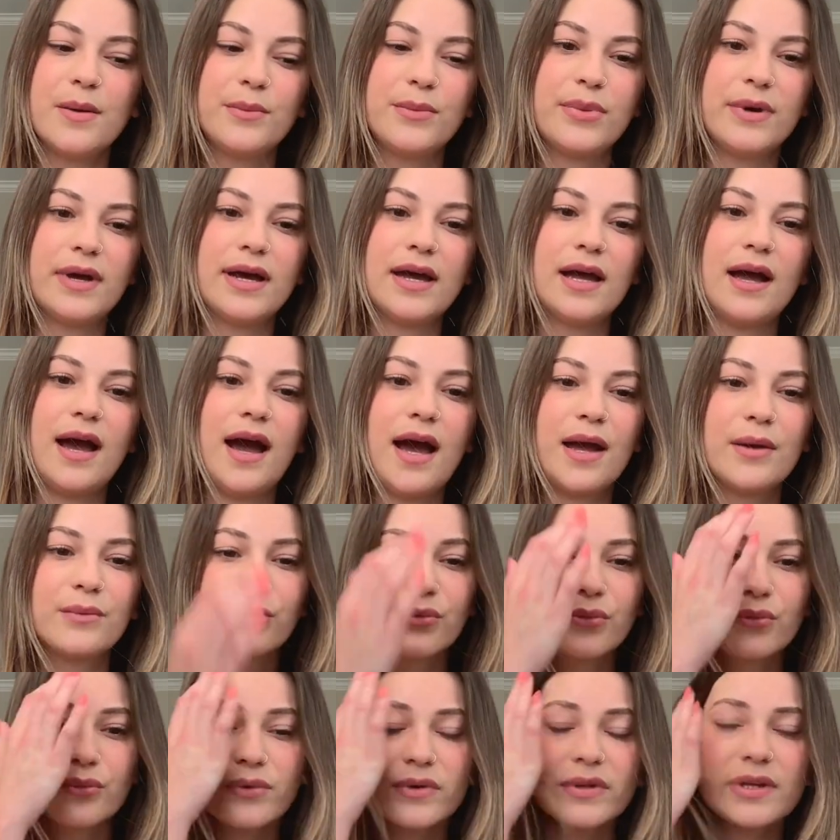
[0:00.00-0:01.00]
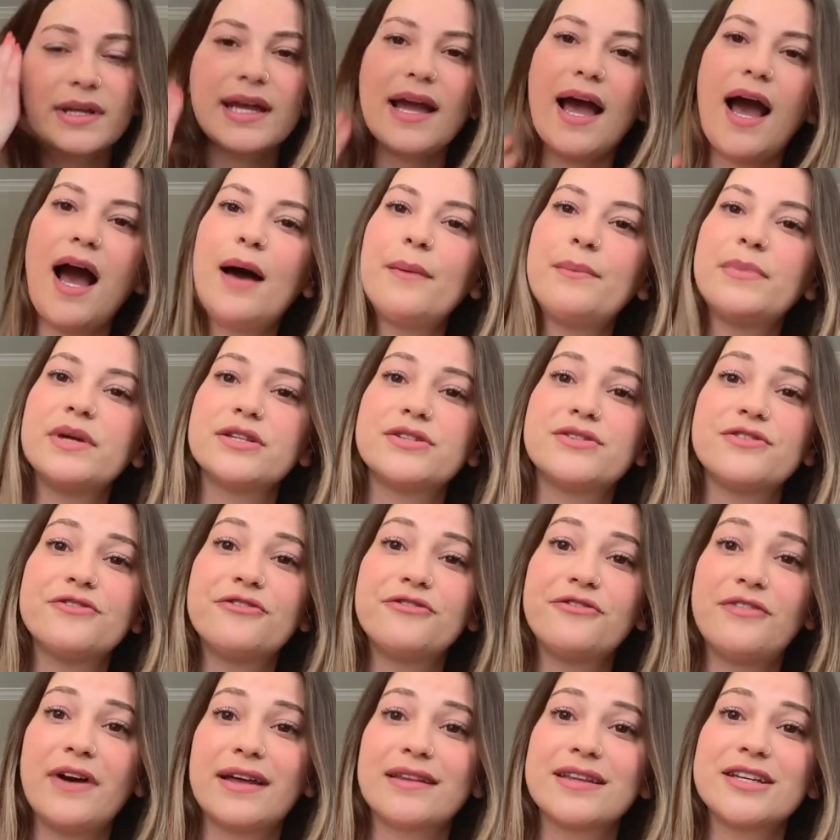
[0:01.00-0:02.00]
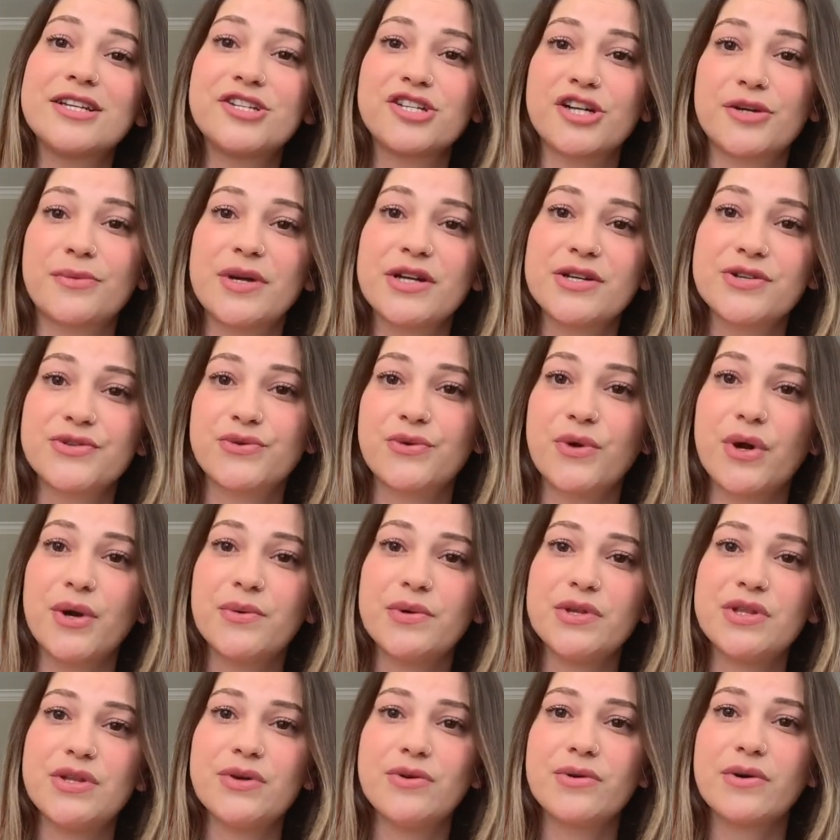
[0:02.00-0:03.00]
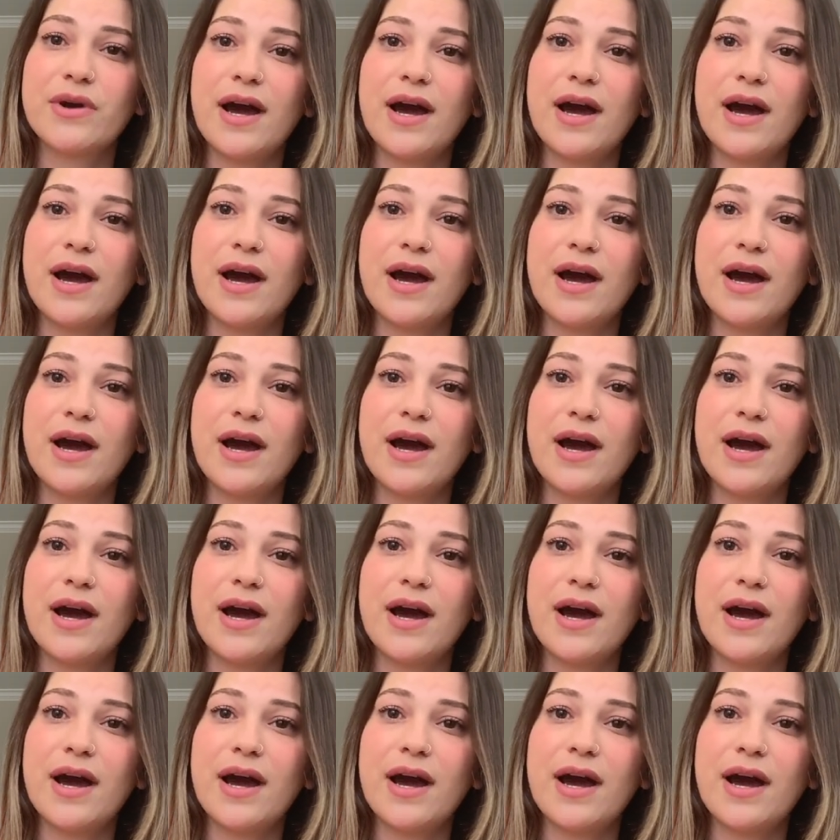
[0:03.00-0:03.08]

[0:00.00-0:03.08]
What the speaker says: But I'm really happy to finally share my story with you